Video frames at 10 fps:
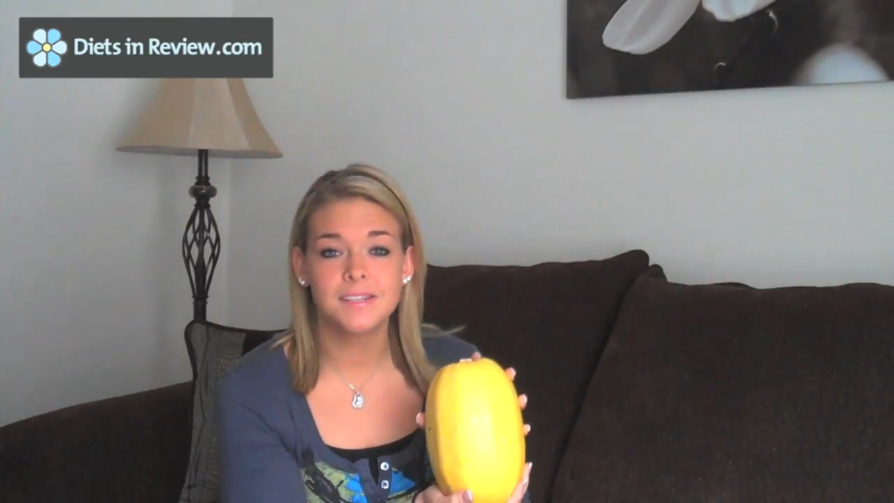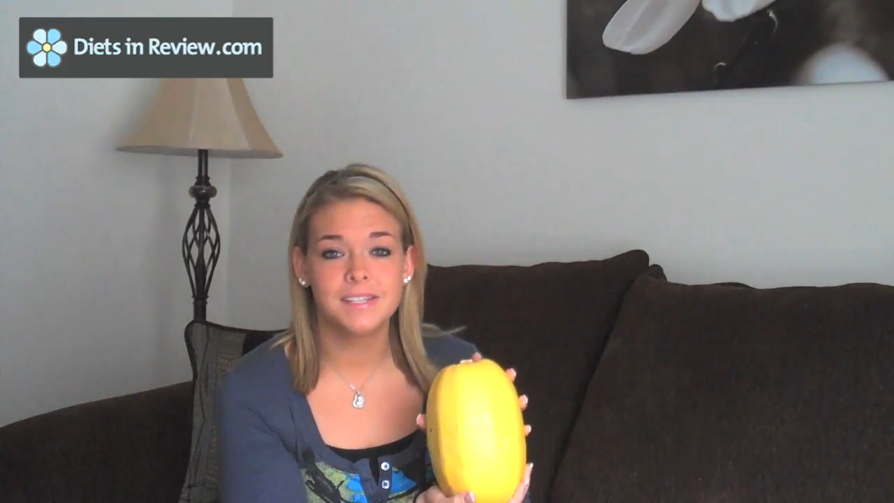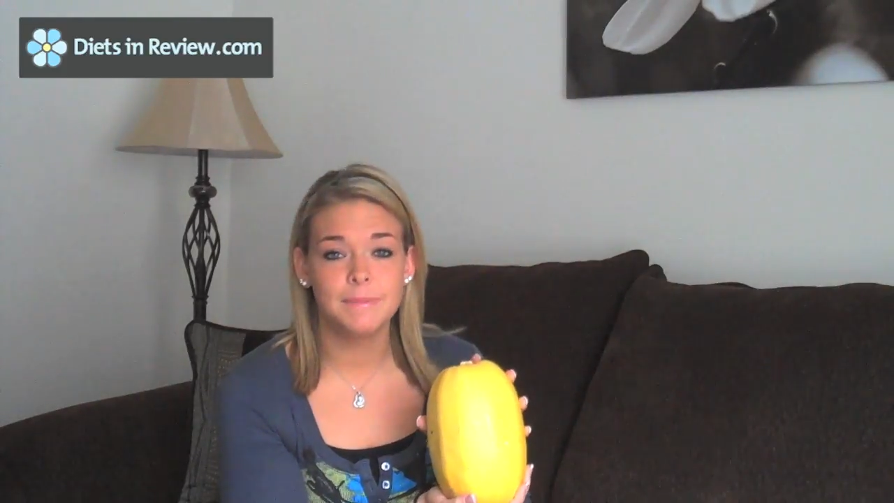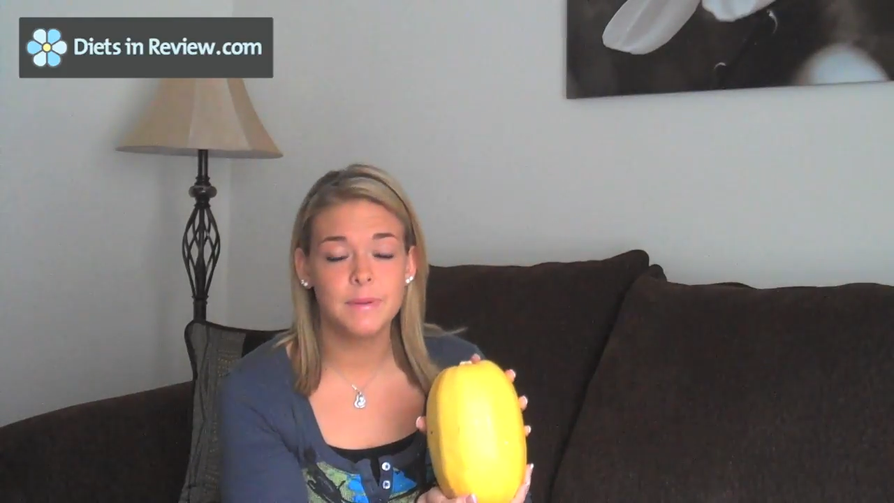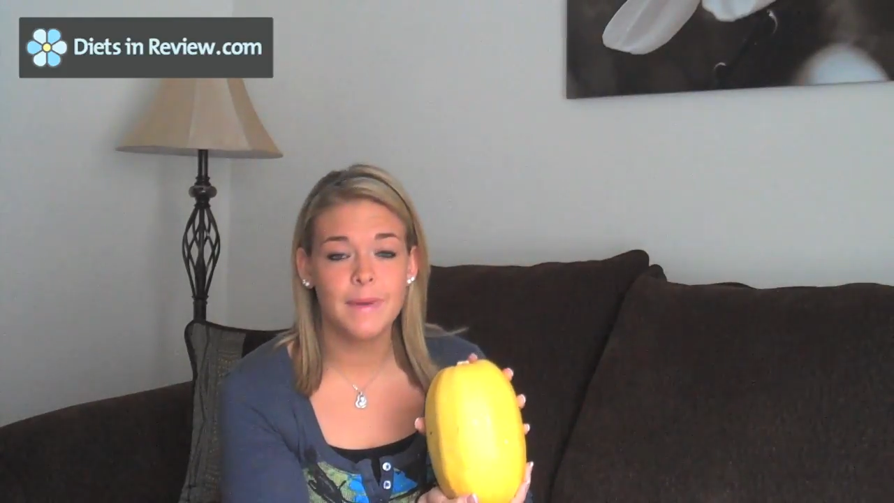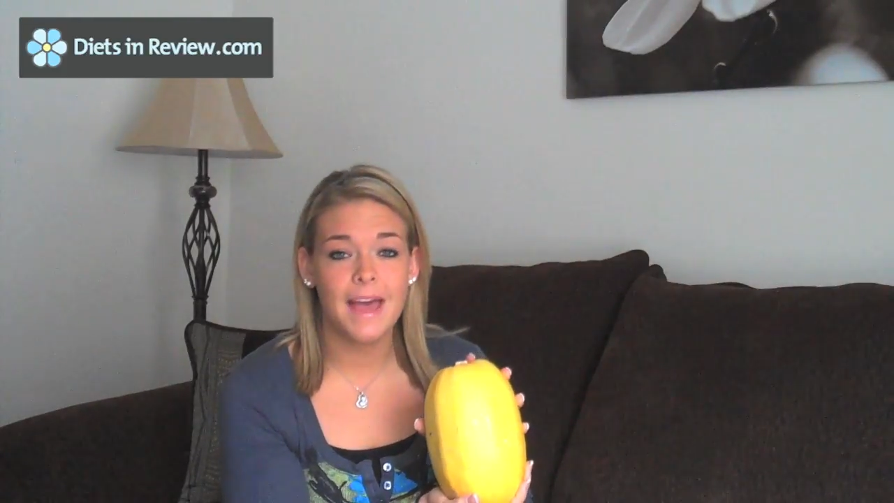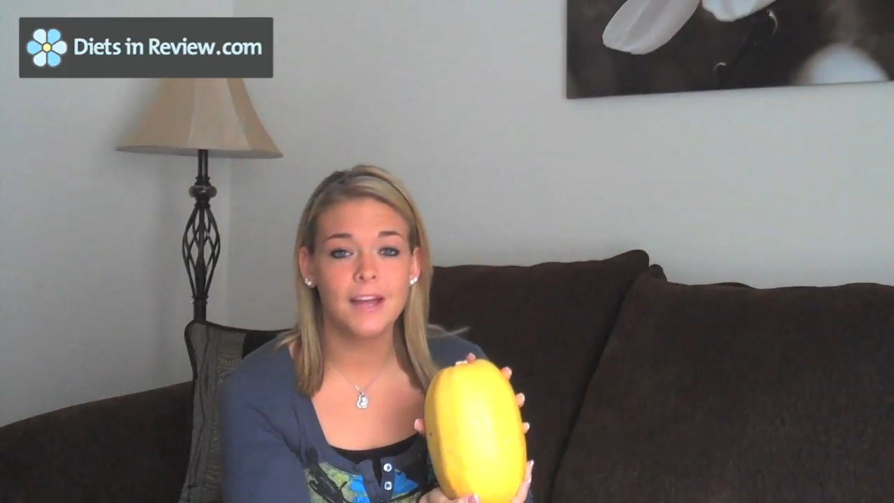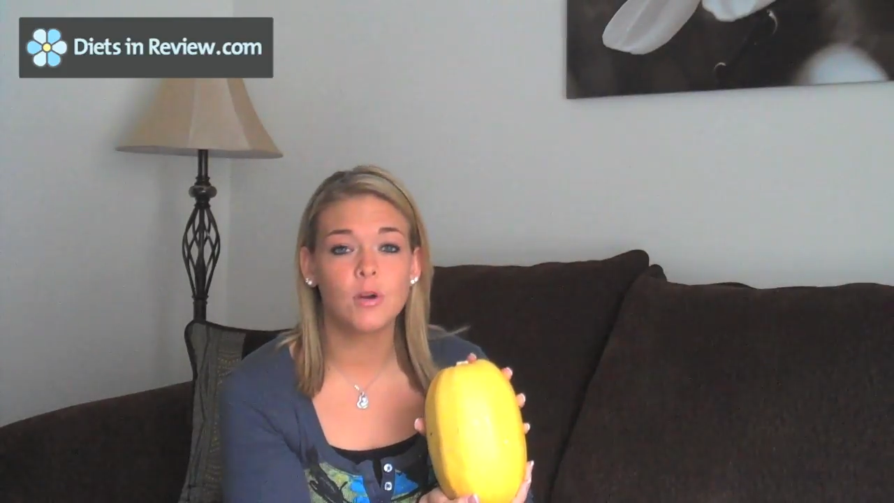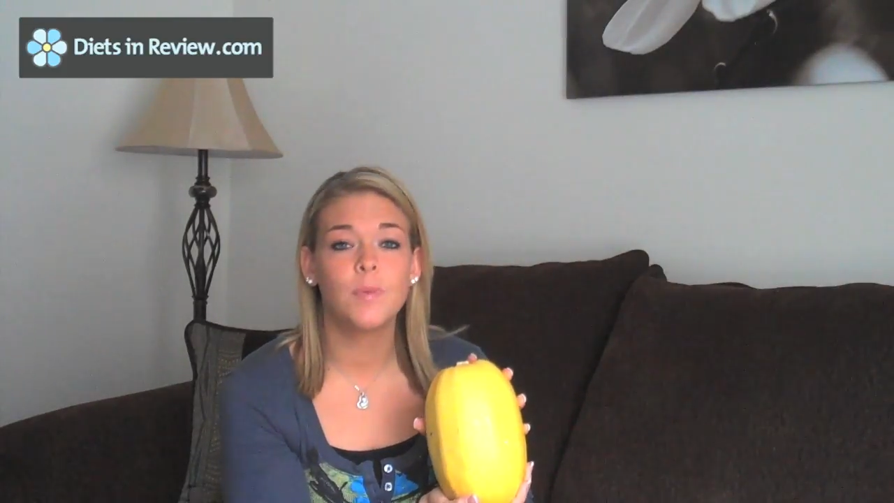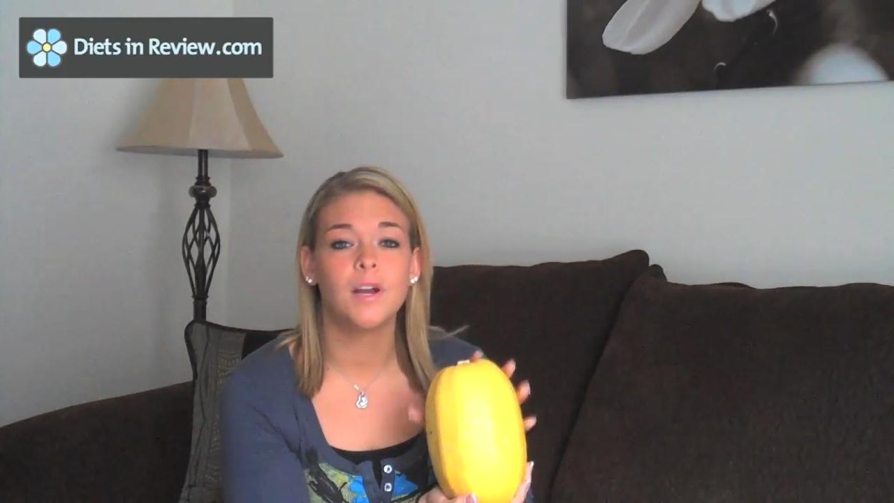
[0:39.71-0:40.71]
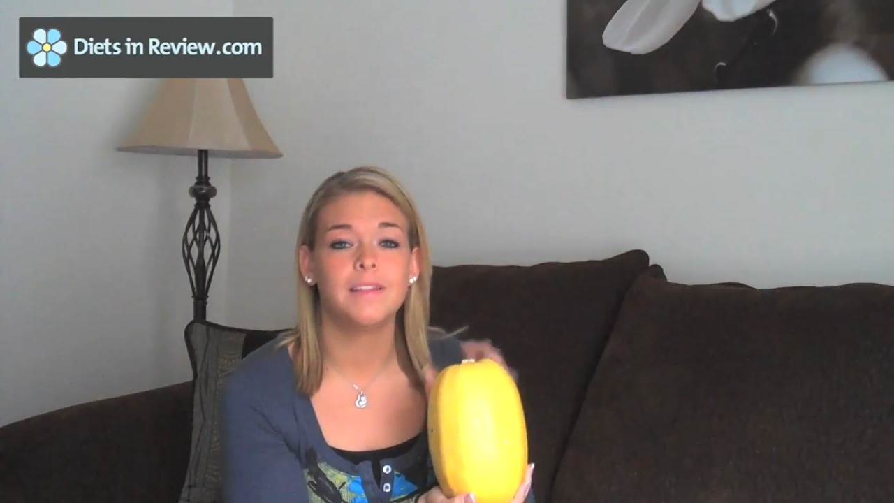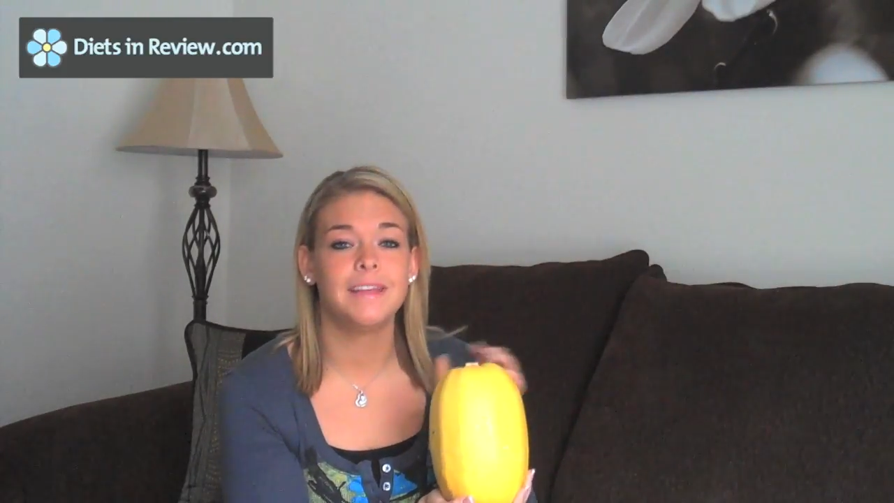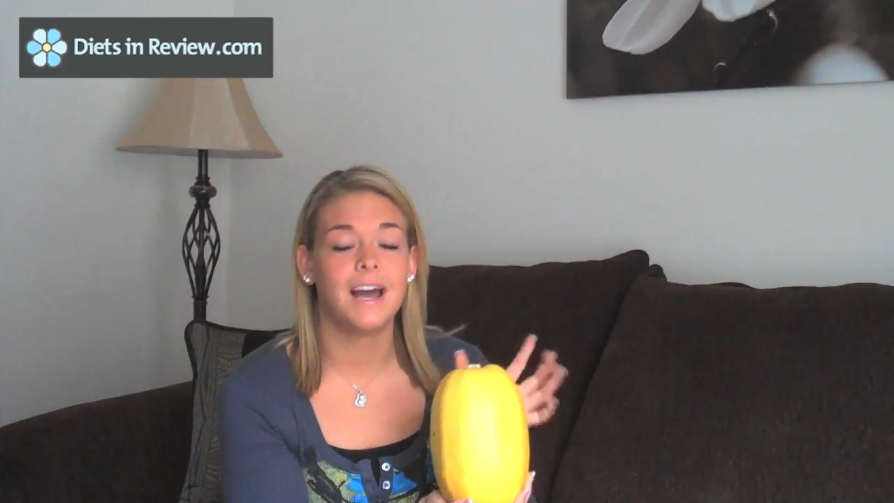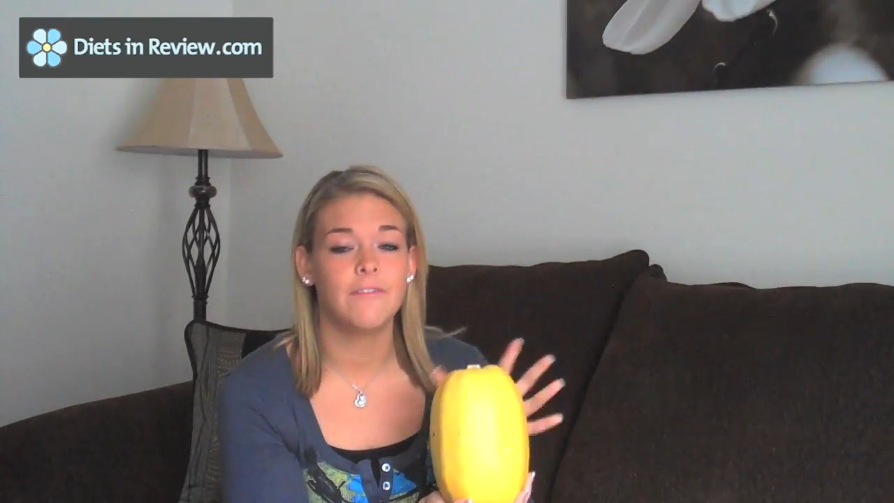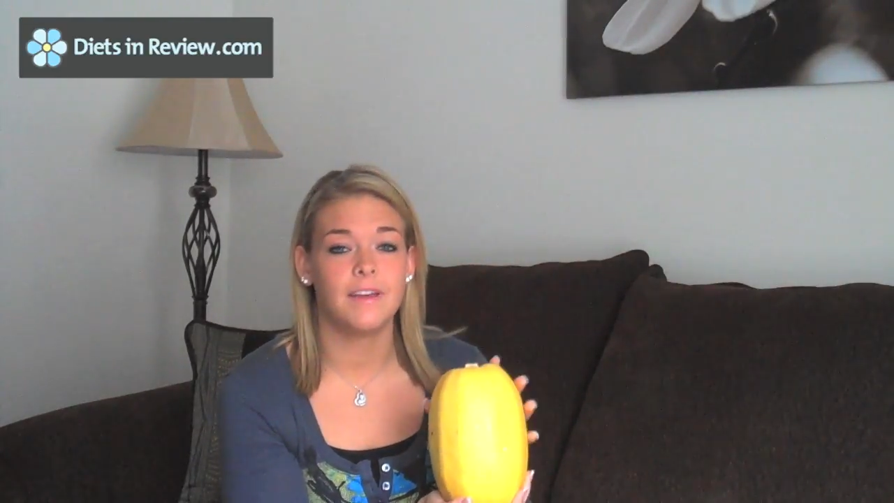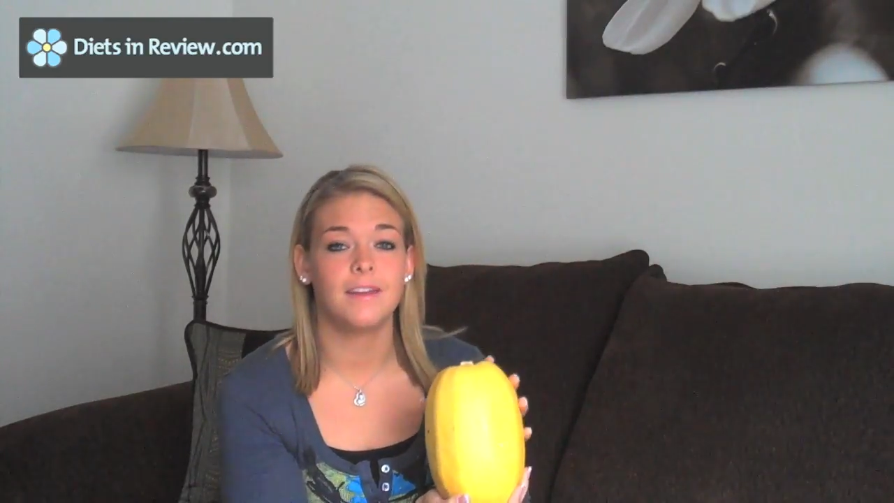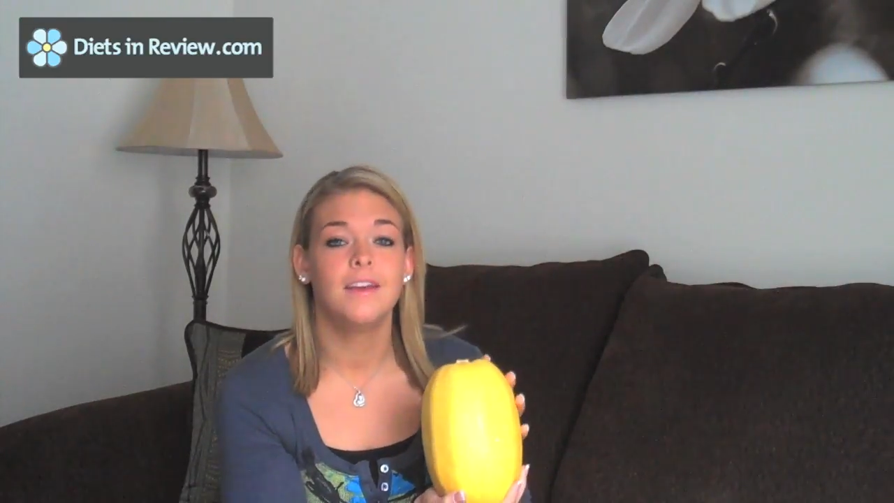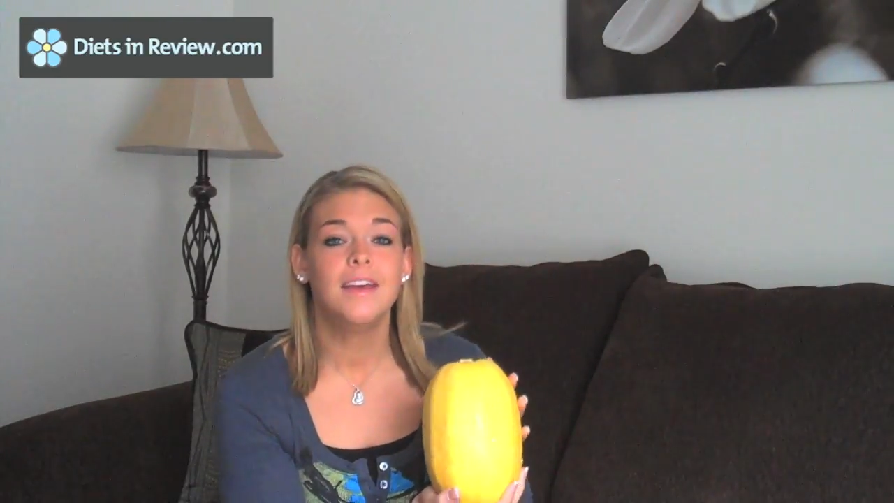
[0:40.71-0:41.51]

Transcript: steamer bag or put it in the oven.